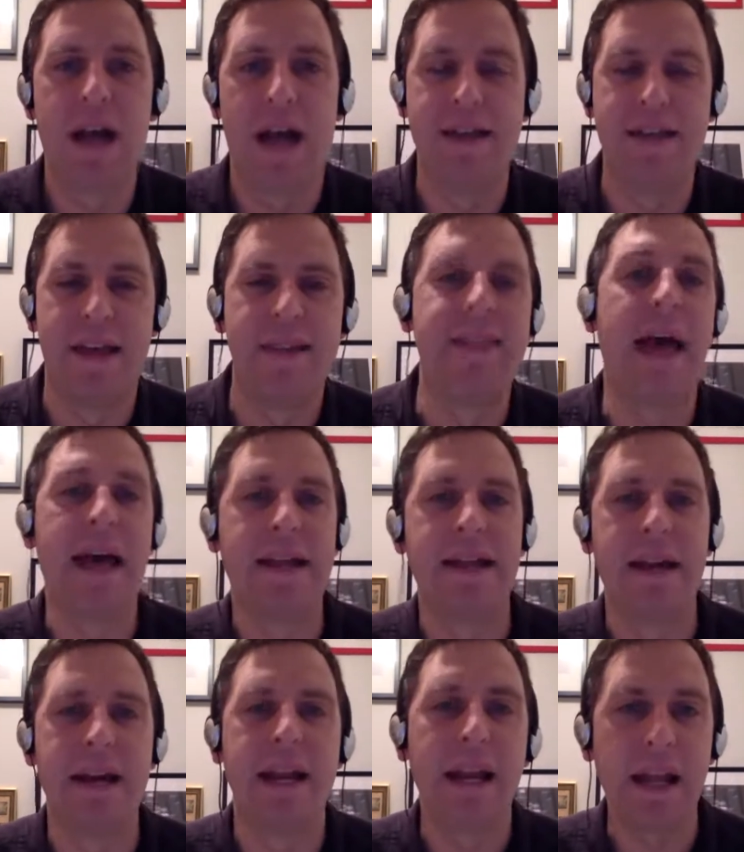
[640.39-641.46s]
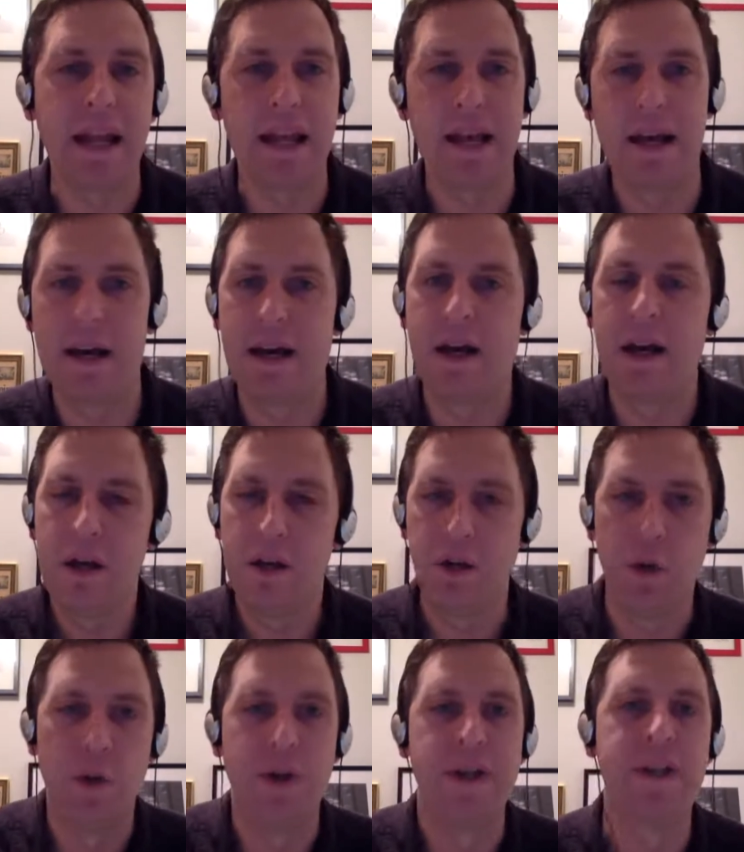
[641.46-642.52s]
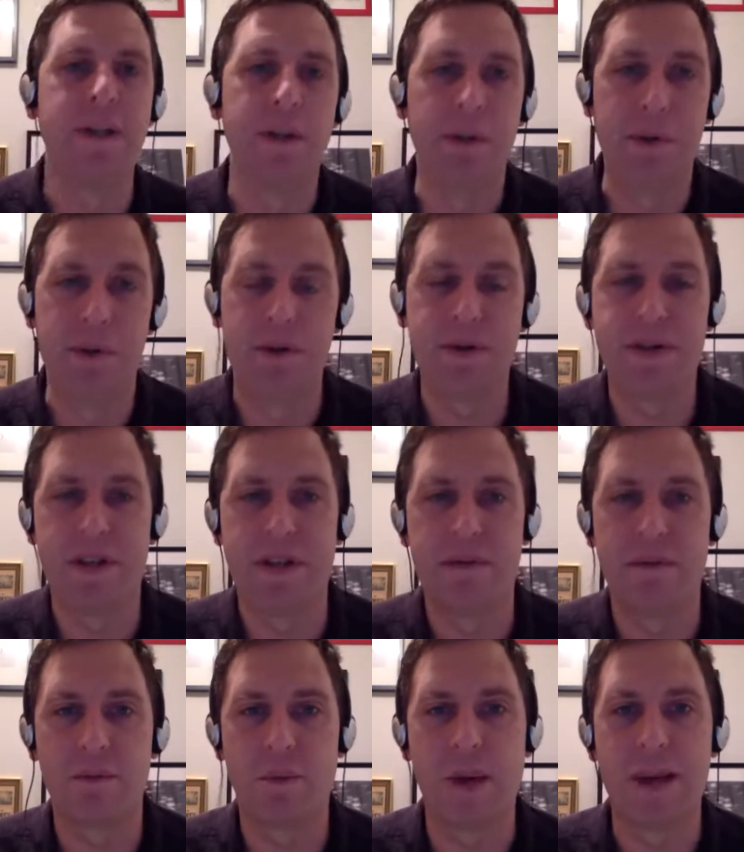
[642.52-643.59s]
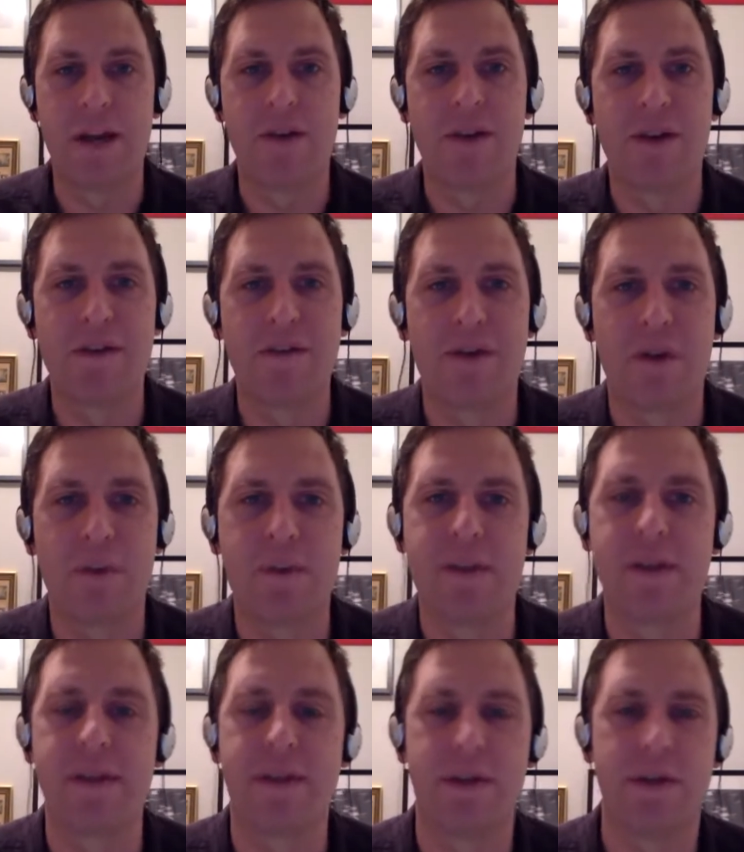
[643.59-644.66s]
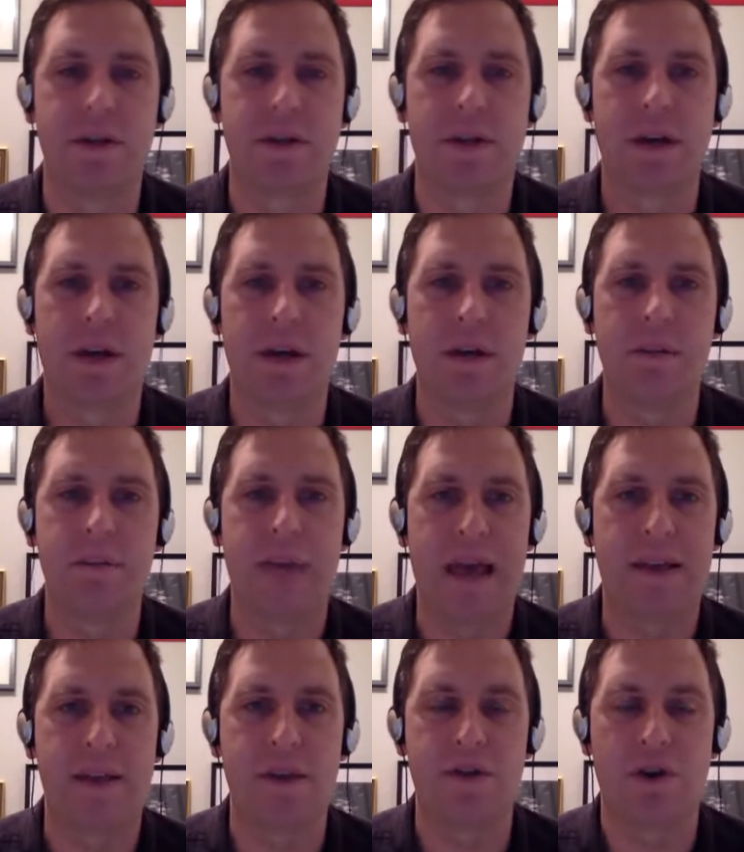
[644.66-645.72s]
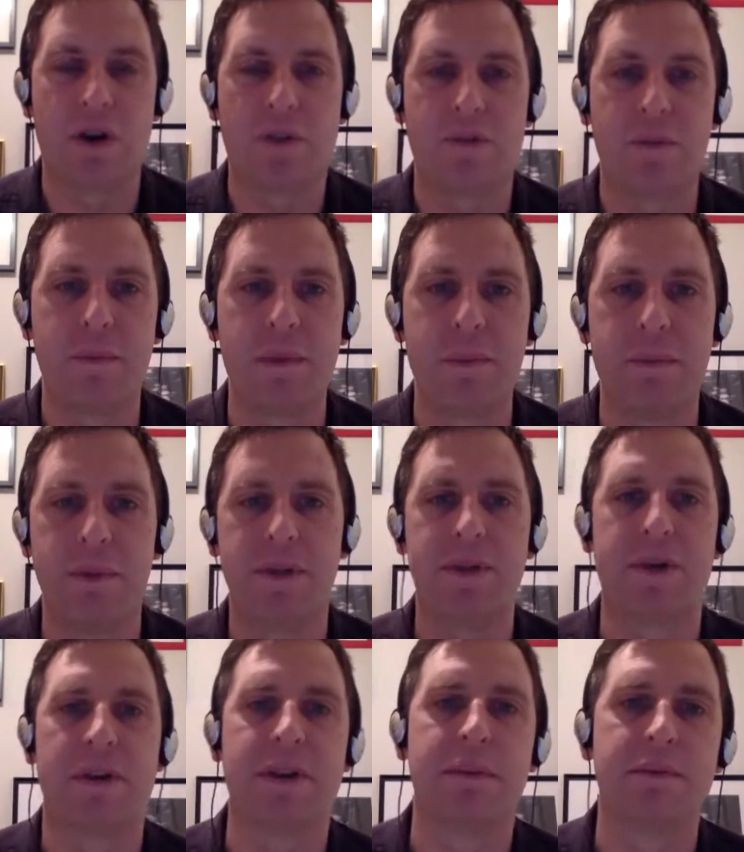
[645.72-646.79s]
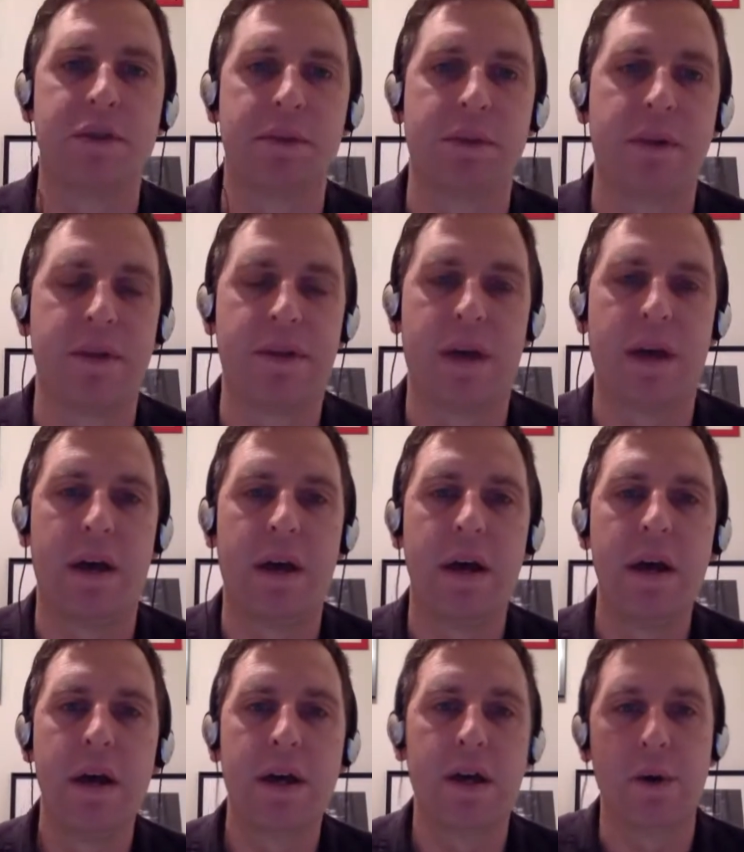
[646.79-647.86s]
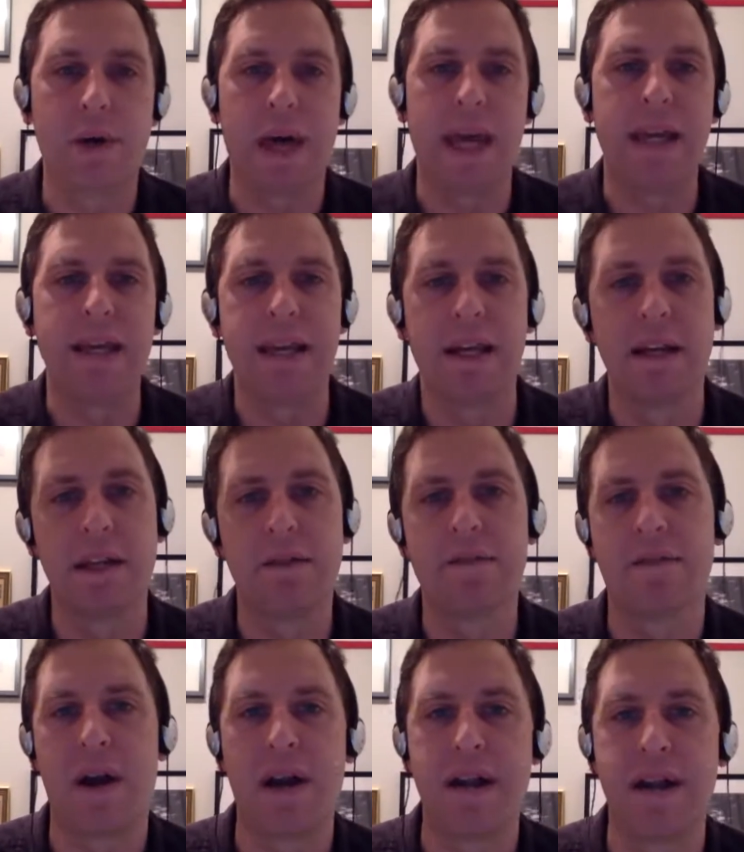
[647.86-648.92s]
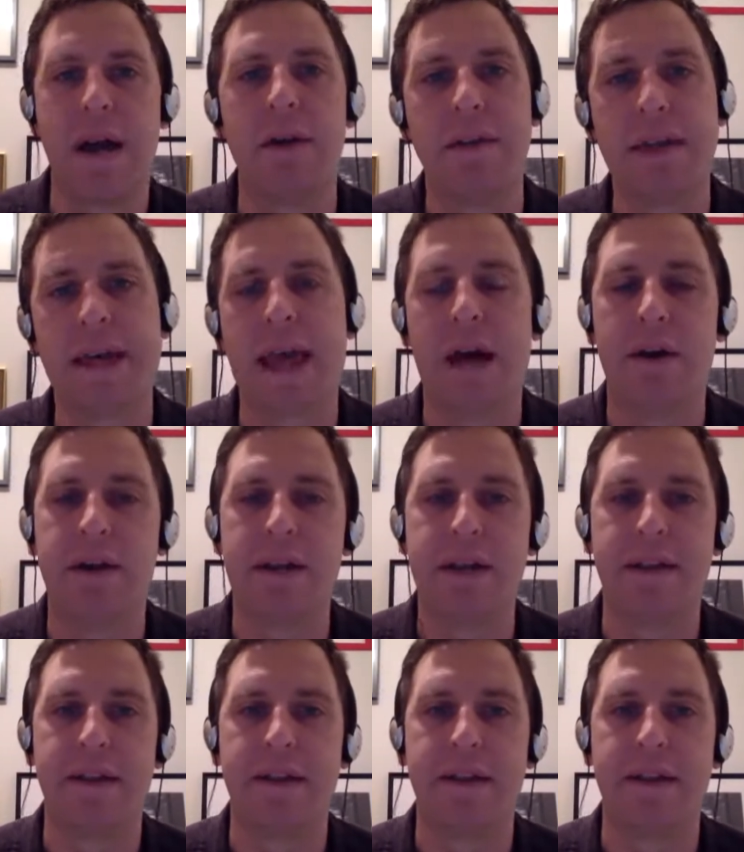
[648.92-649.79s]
And then that night, he looted the looters and waited around pharmacies and took bags of drugs from people and took them to his cocaine dealing friend out in the county.